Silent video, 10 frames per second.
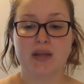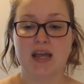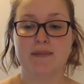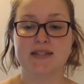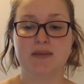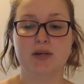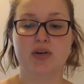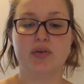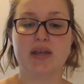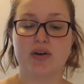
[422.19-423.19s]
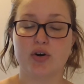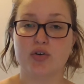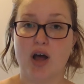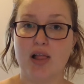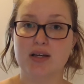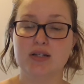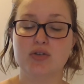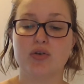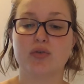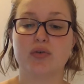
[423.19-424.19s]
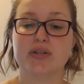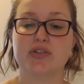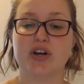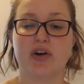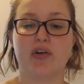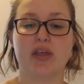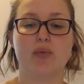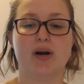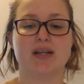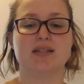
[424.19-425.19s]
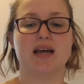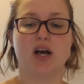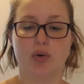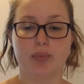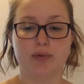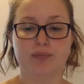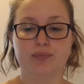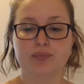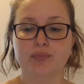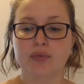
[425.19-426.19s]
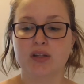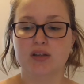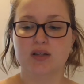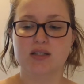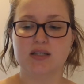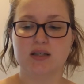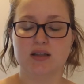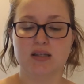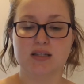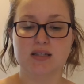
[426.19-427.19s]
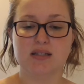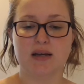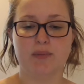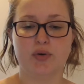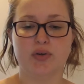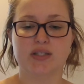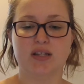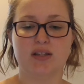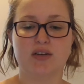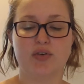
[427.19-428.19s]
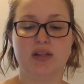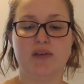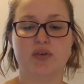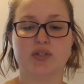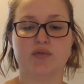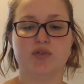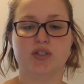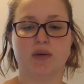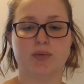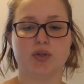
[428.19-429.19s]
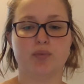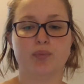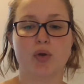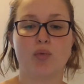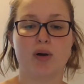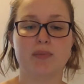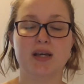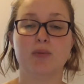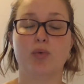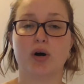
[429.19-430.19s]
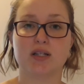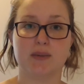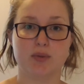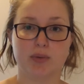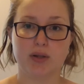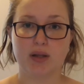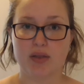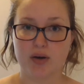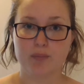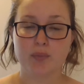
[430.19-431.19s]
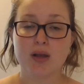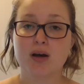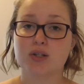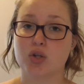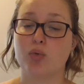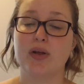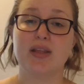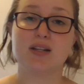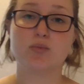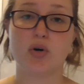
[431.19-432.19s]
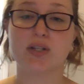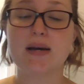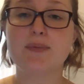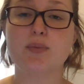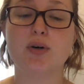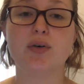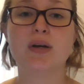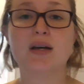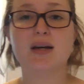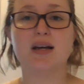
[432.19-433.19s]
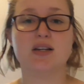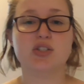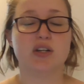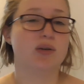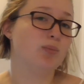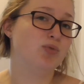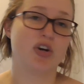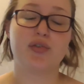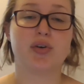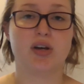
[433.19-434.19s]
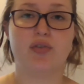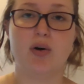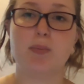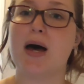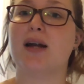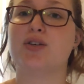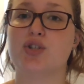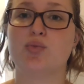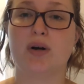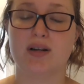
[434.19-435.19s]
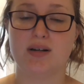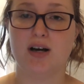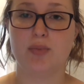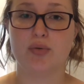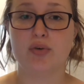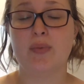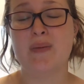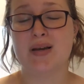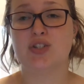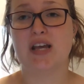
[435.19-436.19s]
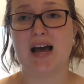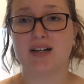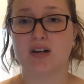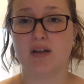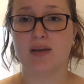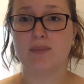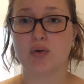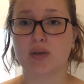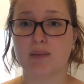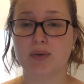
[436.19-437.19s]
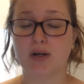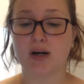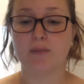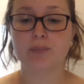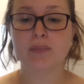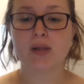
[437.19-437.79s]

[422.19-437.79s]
Amy's computer without her knowledge, or Rosa generally wanted to help. In this example, you can see the different levels of deception, one being more acceptable than the other. So the one that is more acceptable is she generally felt bad and just wanted to help her roommate because she accidentally broke the computer.